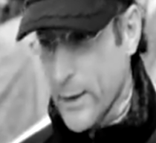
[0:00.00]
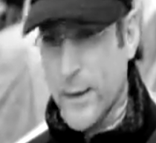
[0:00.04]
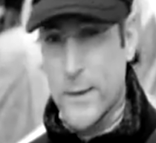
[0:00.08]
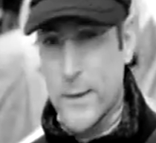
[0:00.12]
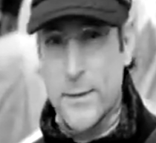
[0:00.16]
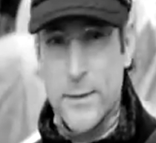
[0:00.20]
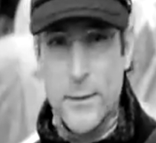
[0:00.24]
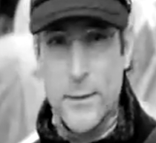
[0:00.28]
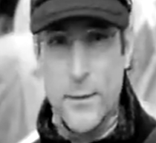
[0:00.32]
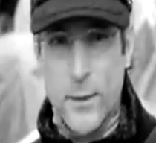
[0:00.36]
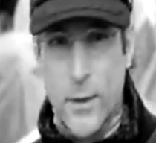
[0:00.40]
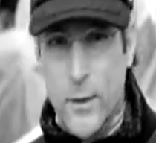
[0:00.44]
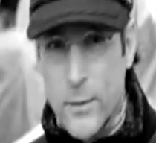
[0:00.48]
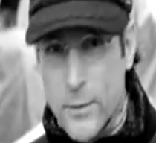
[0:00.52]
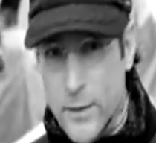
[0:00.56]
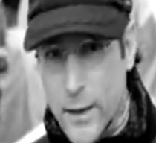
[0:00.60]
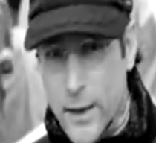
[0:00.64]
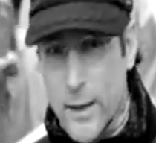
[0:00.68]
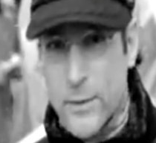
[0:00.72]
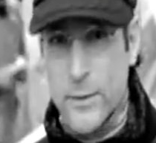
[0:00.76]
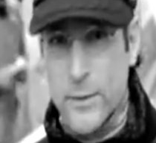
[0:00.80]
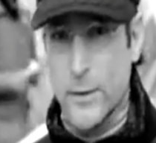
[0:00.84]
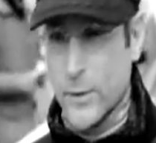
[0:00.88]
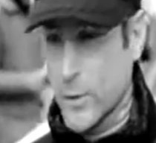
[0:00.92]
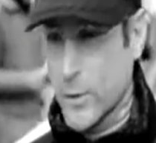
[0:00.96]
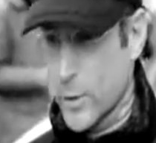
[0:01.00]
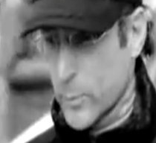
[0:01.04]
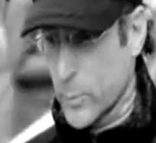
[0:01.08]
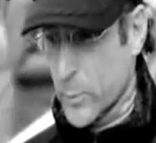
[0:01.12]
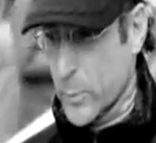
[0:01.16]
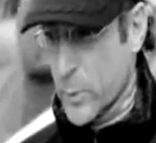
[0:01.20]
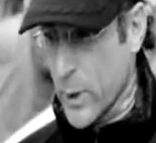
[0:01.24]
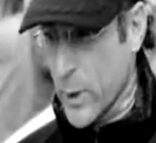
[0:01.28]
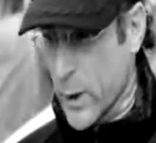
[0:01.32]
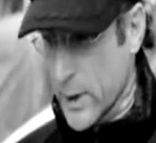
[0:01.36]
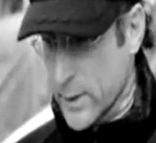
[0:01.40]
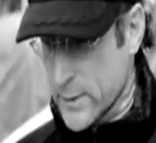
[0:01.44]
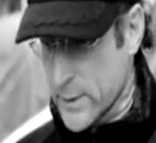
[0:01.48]
It's an unethical
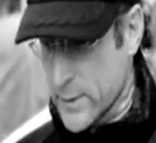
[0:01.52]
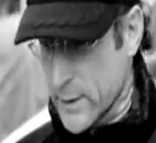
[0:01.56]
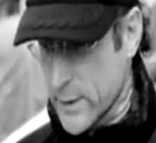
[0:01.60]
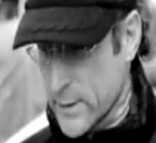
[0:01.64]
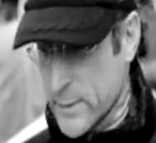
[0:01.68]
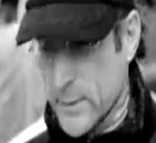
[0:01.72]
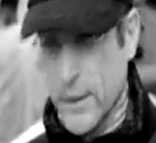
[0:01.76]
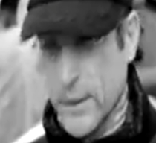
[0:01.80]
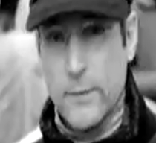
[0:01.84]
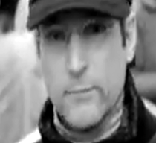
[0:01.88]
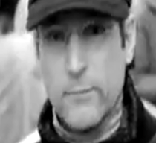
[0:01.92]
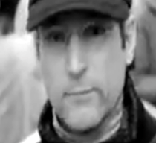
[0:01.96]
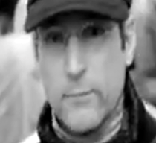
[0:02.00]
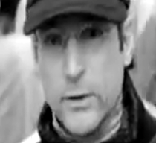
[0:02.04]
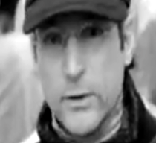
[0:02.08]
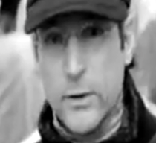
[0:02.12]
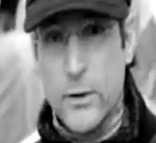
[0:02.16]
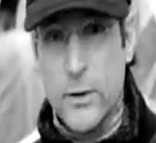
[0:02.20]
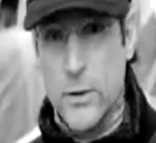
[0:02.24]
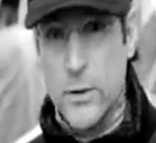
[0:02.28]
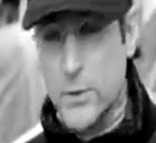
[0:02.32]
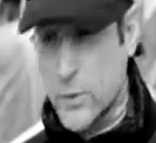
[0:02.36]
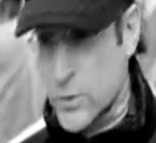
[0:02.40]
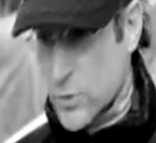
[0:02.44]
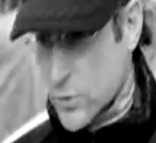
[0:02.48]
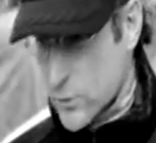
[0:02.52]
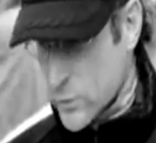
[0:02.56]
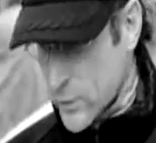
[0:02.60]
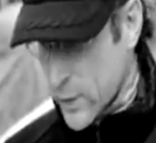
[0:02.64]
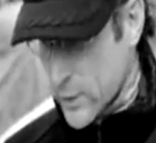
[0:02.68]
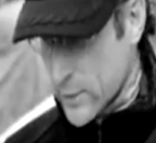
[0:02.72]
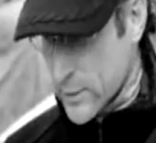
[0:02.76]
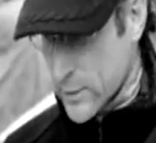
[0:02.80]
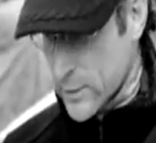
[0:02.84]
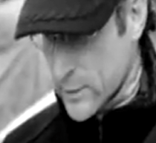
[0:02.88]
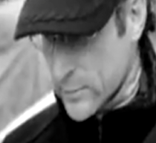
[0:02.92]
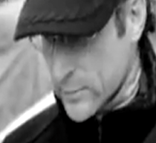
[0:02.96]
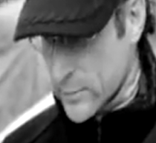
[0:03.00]
process and very
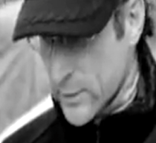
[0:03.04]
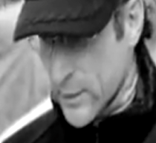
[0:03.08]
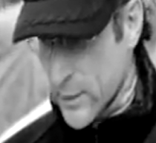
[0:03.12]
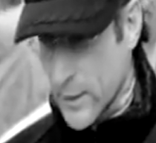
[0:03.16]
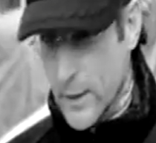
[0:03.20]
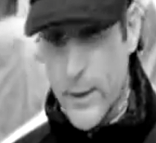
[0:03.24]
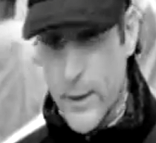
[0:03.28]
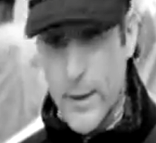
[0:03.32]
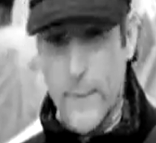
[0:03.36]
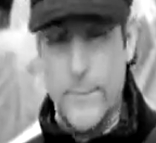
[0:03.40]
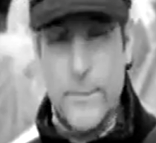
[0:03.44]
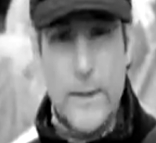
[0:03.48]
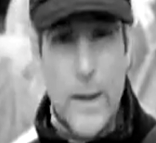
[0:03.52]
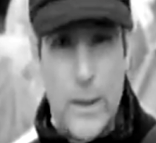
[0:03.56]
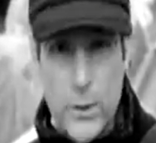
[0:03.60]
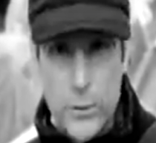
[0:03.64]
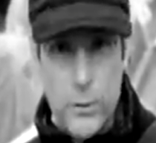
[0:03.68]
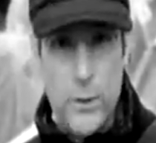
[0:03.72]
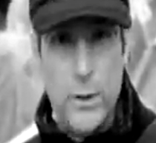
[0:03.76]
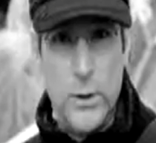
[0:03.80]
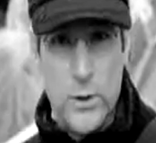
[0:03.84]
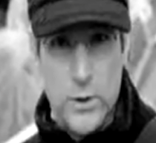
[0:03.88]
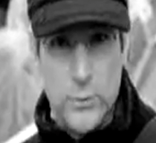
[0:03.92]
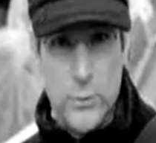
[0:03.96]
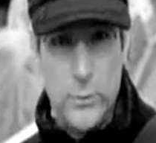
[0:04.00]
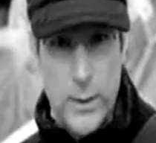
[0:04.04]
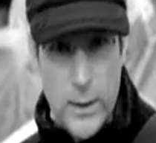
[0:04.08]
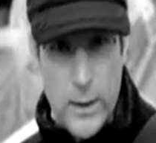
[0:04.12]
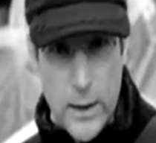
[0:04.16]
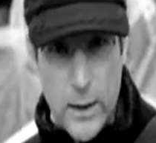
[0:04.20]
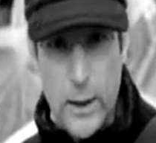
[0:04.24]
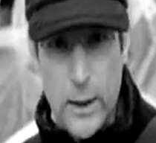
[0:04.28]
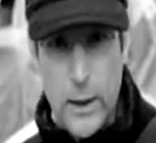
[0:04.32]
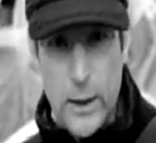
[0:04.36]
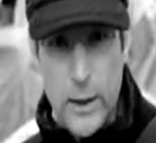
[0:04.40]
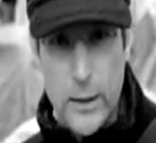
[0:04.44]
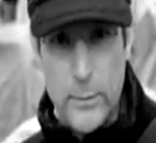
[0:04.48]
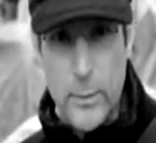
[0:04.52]
destructive, not only to
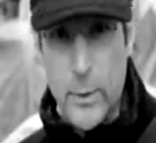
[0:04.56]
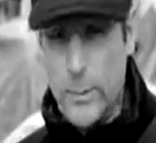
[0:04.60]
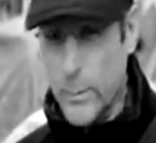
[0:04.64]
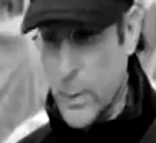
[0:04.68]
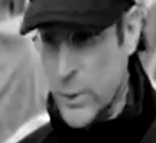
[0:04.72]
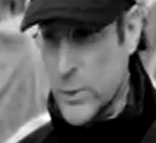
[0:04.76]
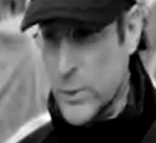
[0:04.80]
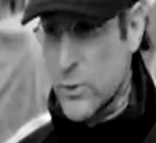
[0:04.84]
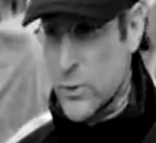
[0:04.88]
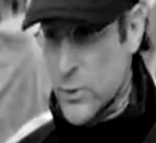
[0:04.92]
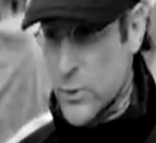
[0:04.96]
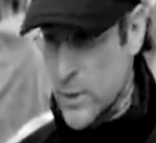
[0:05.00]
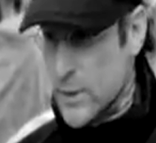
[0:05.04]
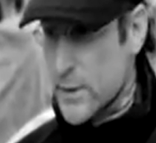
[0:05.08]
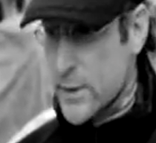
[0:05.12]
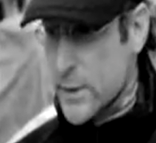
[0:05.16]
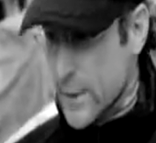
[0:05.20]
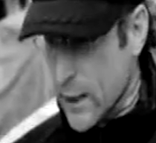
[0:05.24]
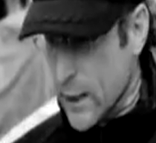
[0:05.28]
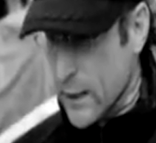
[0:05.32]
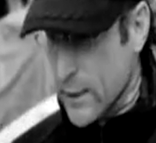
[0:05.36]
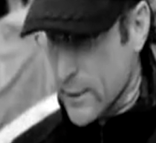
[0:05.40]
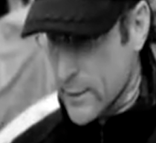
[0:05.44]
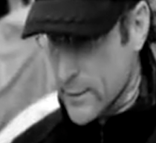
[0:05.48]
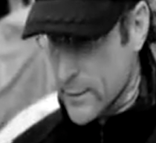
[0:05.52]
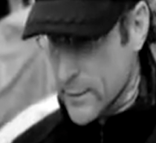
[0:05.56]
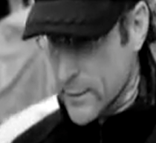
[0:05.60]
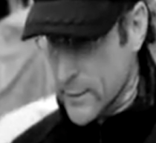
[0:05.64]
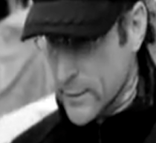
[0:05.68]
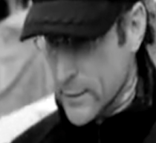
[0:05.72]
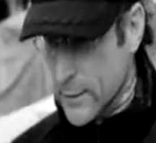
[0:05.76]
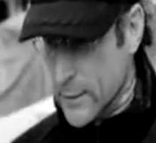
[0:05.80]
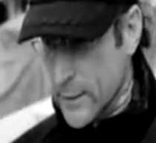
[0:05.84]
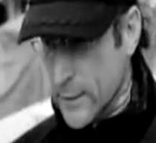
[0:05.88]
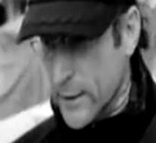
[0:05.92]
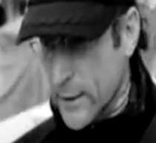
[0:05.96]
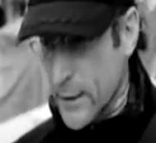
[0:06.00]
economy, but to society.